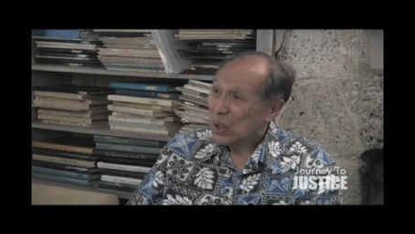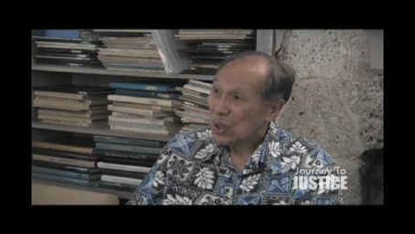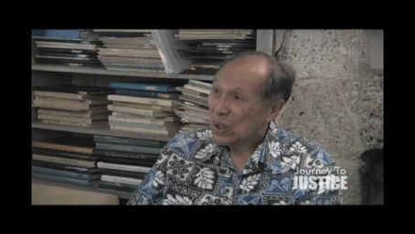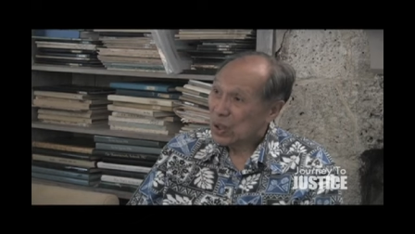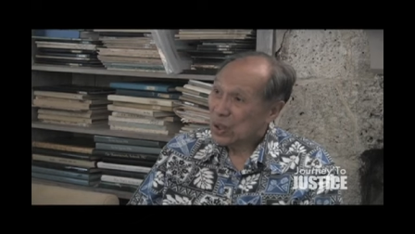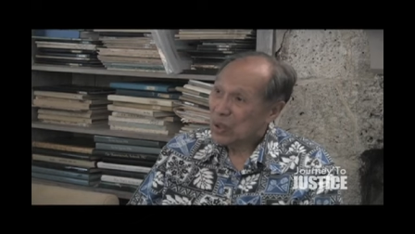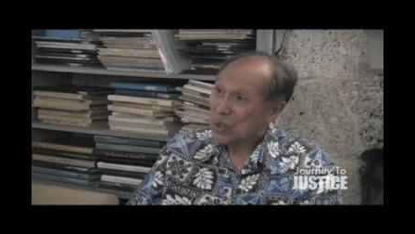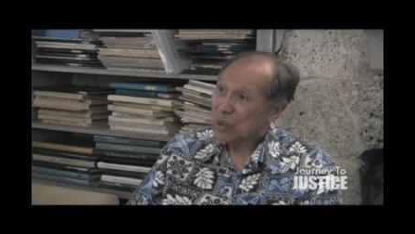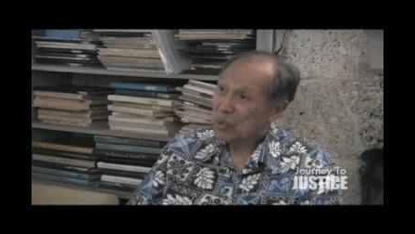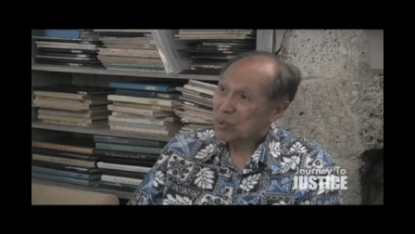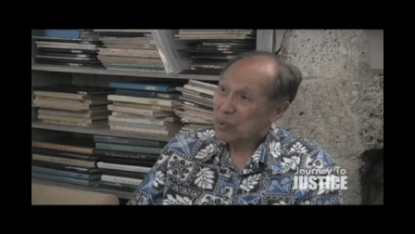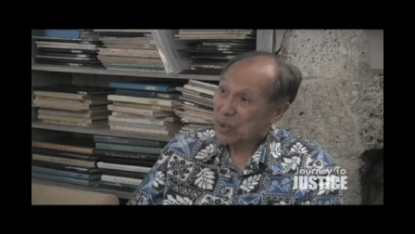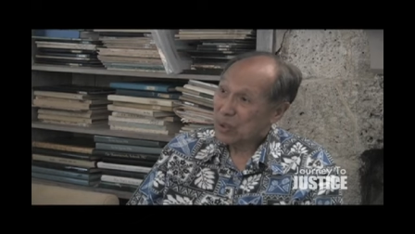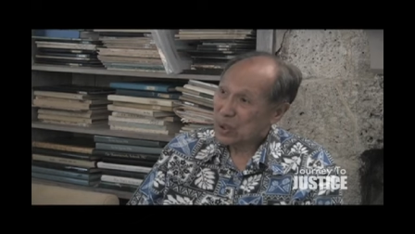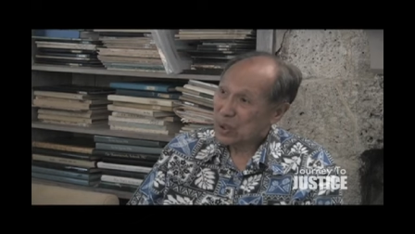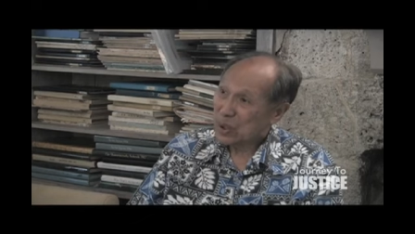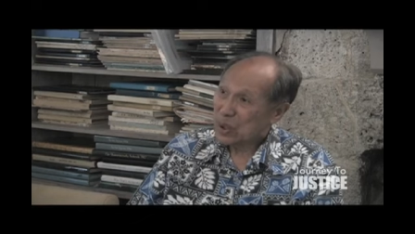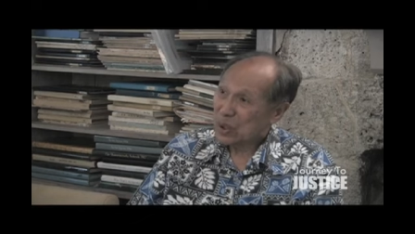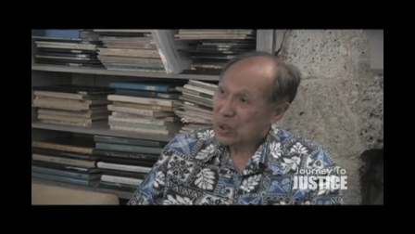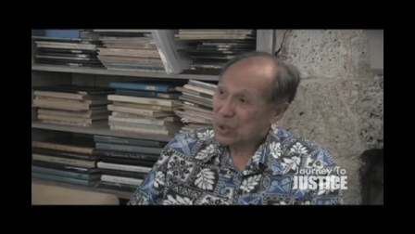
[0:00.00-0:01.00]
learn
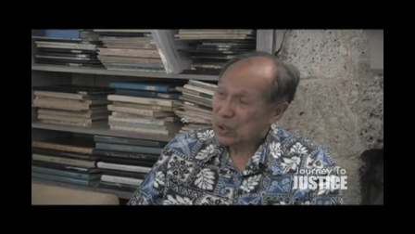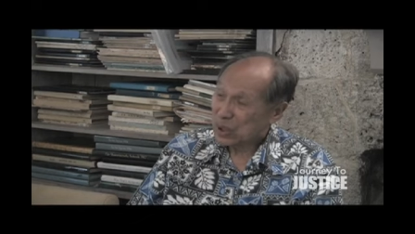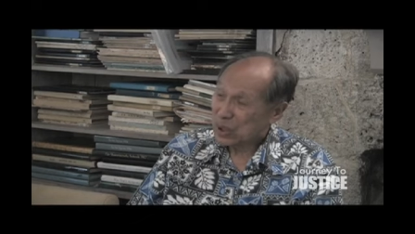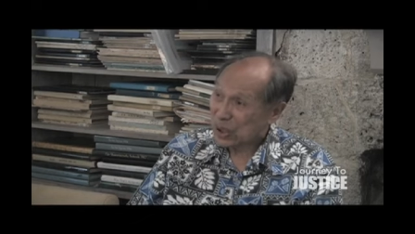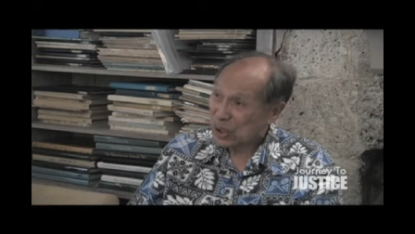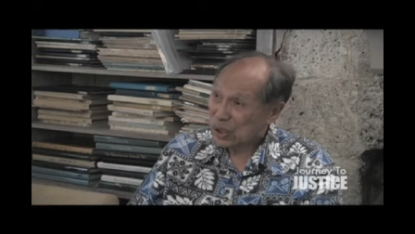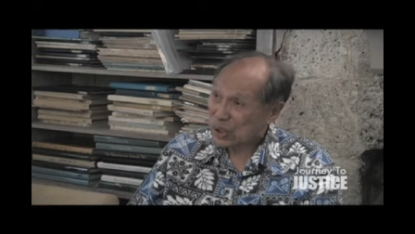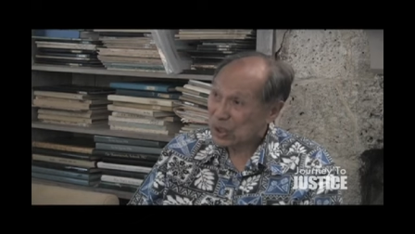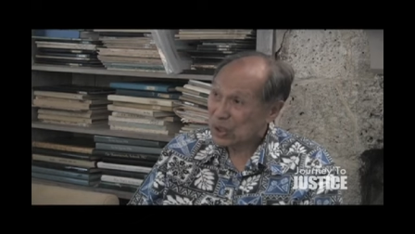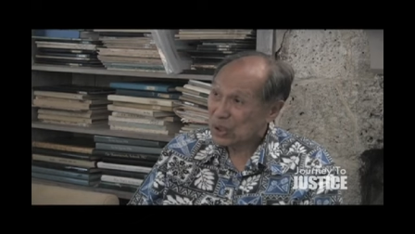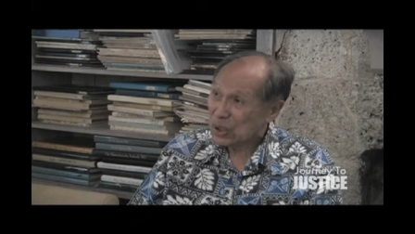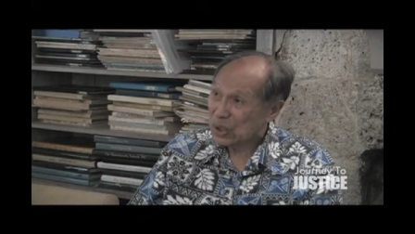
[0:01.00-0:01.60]
what the Trask